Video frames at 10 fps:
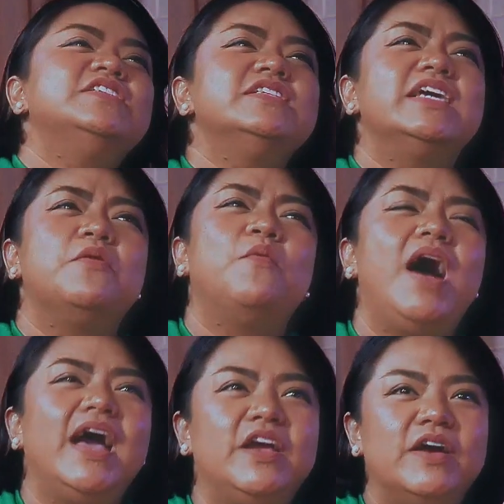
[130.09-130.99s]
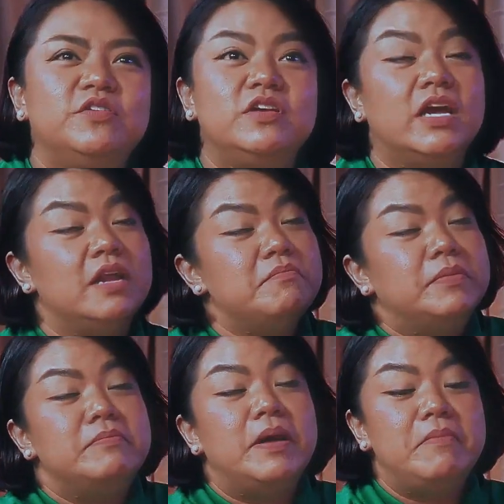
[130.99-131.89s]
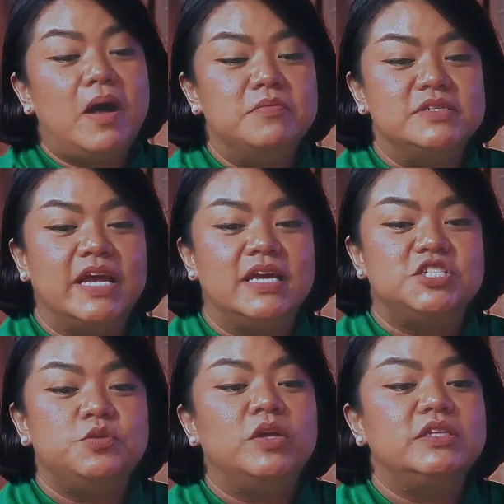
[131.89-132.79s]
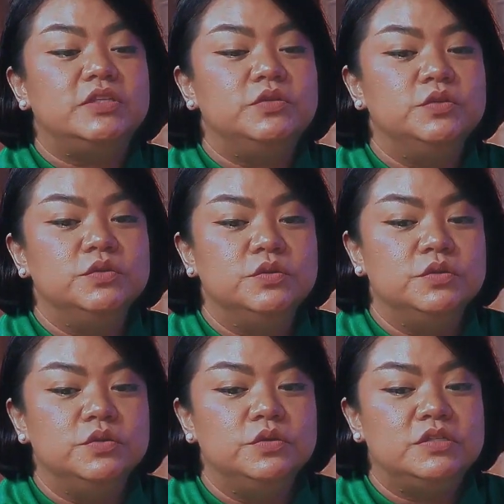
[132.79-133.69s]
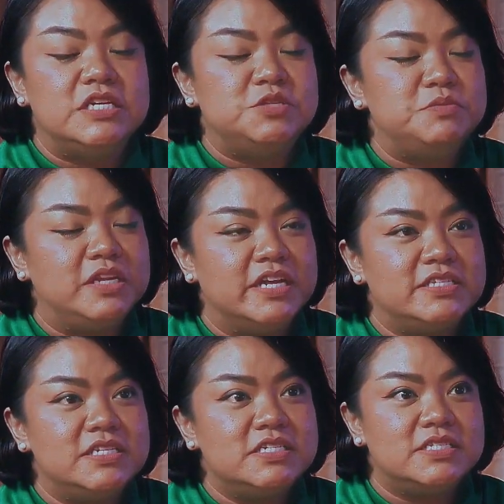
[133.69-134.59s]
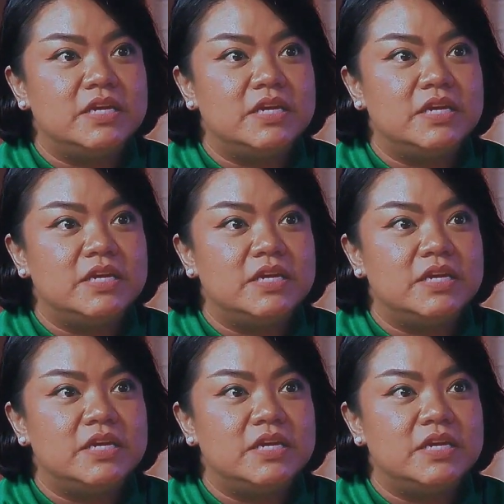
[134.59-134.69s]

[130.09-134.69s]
So I was like, why you have to do that? But my mom was like, she wanted to teach me a lesson.